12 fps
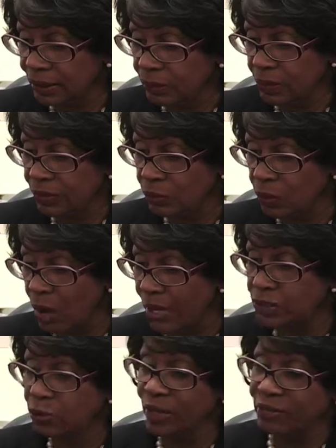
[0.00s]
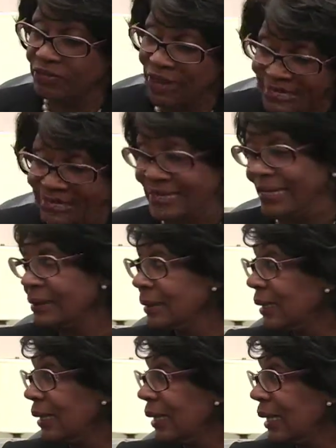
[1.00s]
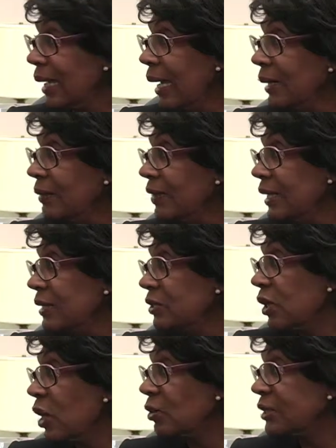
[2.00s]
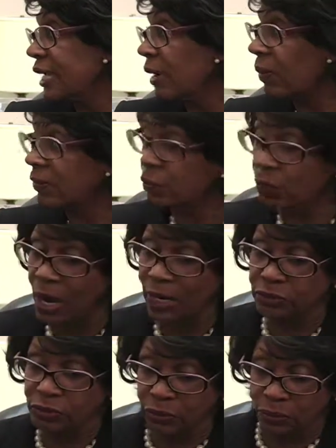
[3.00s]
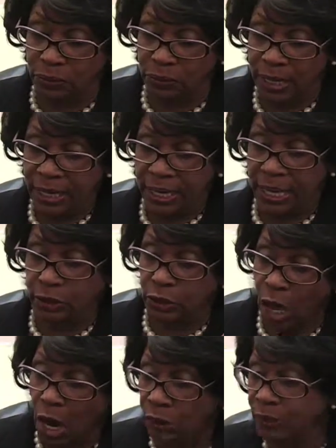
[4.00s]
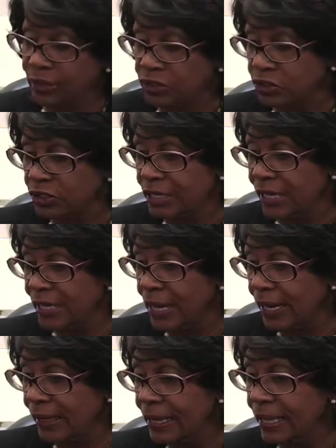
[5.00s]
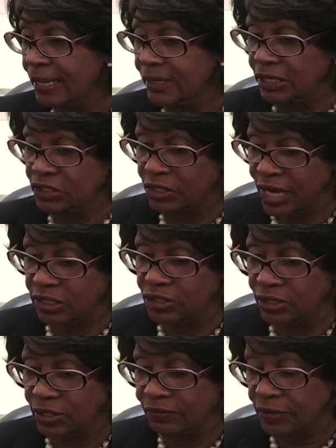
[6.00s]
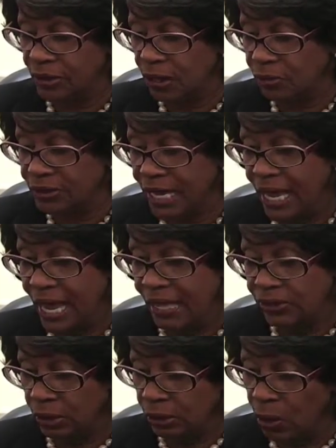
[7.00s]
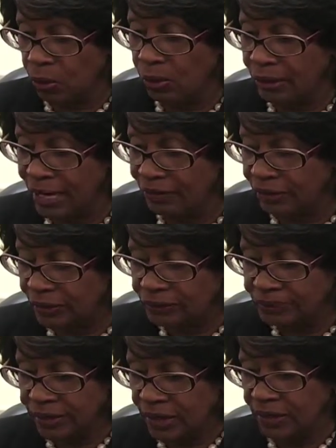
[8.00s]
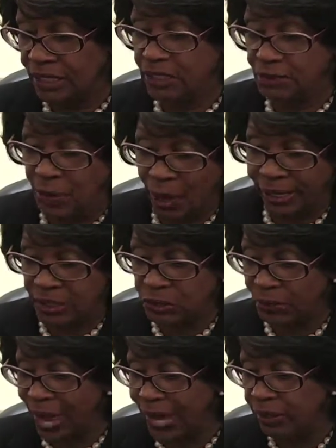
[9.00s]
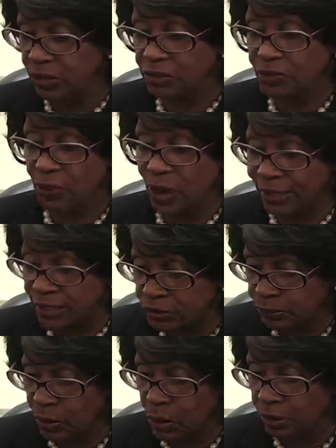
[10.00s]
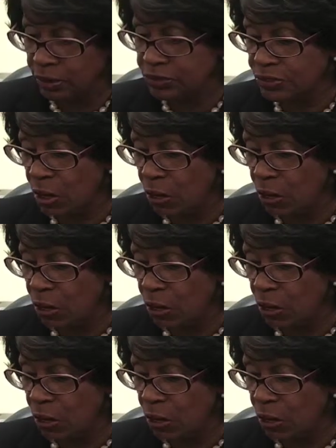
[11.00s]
were the ones who invested in these loans. They were the ones who encouraged the initiation of the loans. At the local level, these mortgage bankers, mortgage brokers,